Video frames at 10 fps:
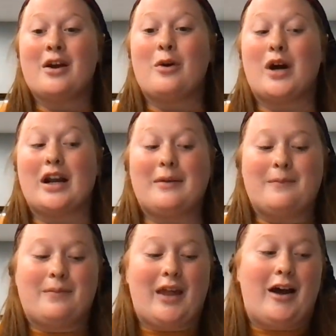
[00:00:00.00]
One
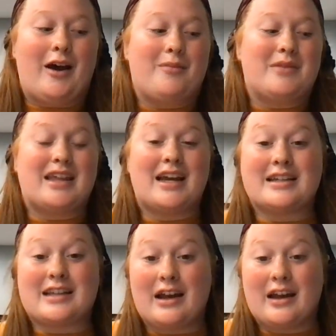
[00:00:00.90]
of the
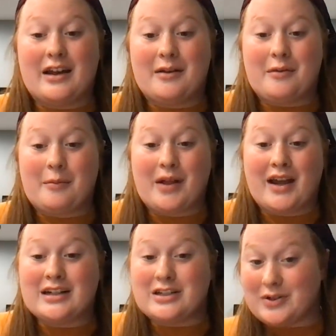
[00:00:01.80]
things I
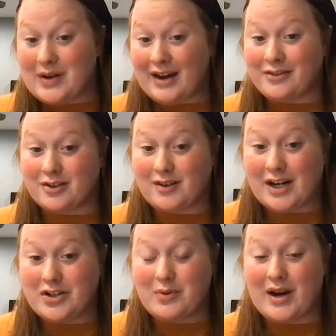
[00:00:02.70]
plan to do after
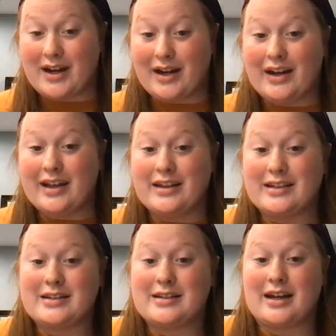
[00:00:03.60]
graduating
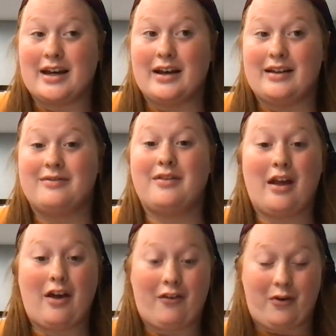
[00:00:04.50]
is to,
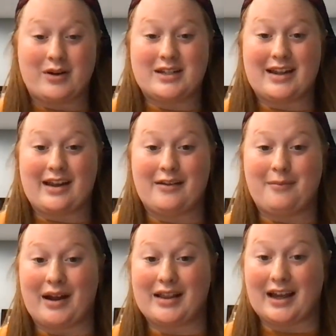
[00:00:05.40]
of course, get
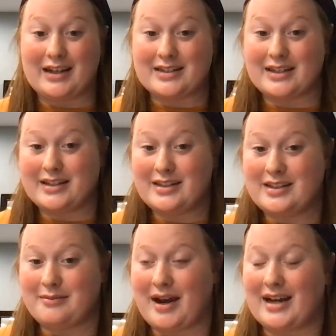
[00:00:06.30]
my
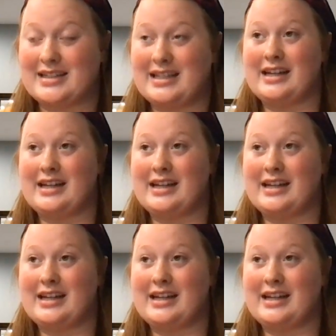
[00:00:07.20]
license and pass the